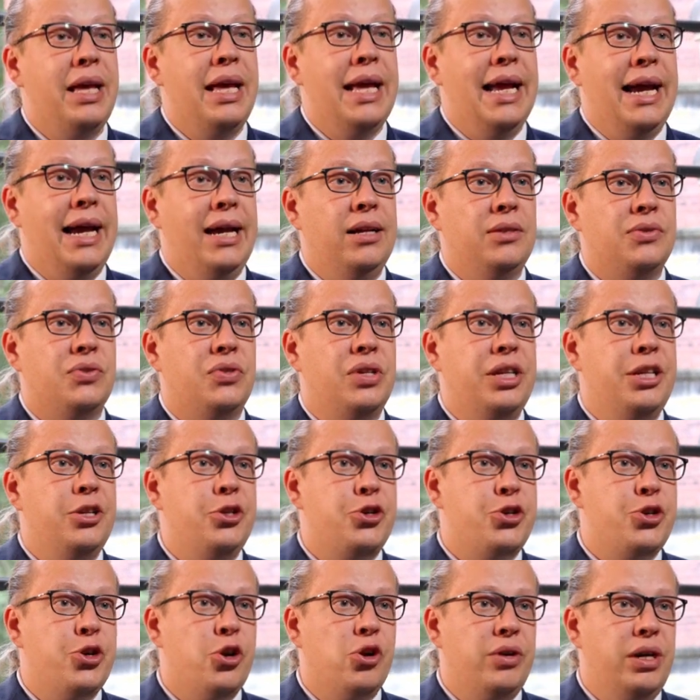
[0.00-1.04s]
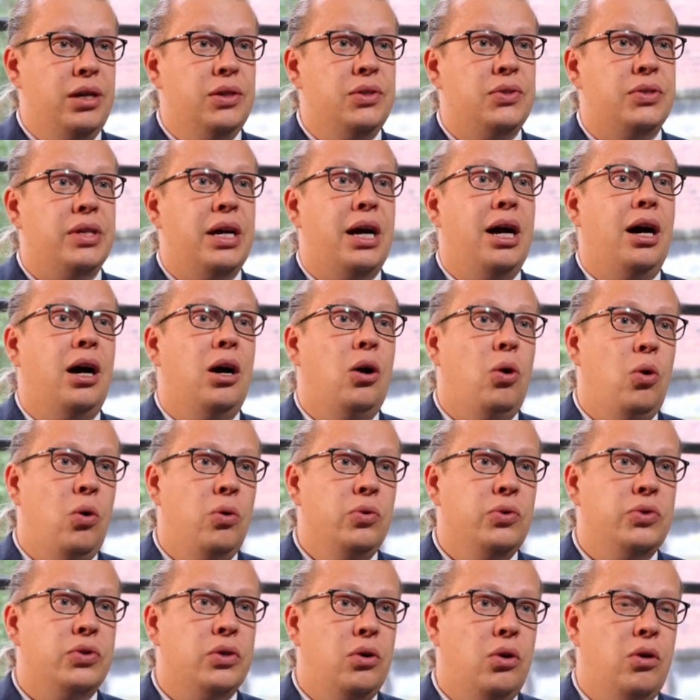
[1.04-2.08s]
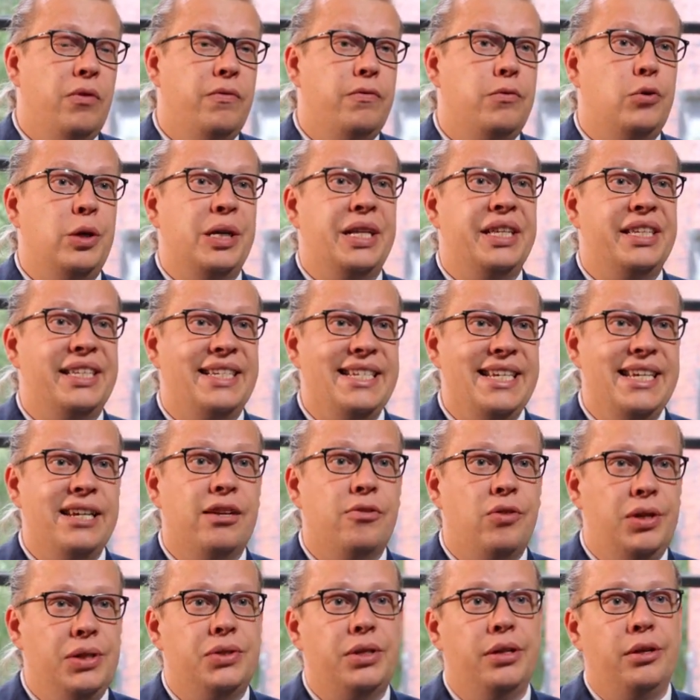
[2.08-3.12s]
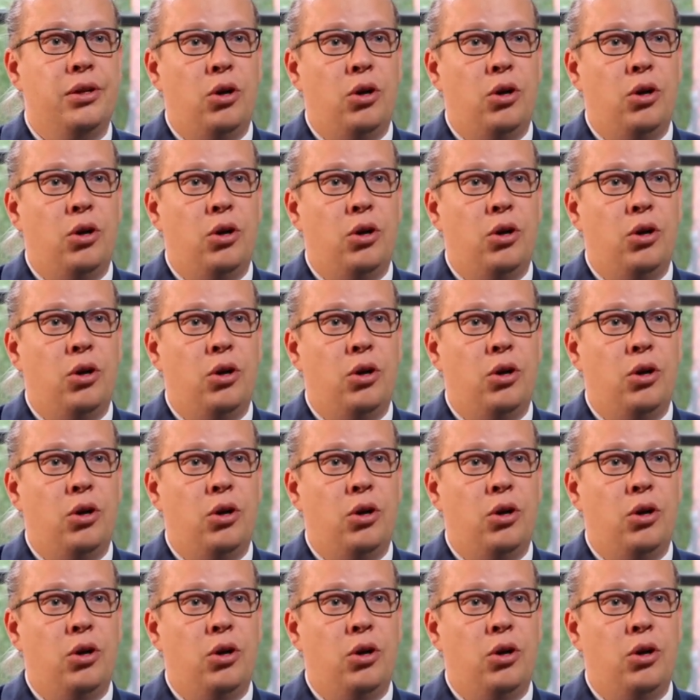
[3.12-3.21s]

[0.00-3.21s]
Hence, the insurers are also offering decreasing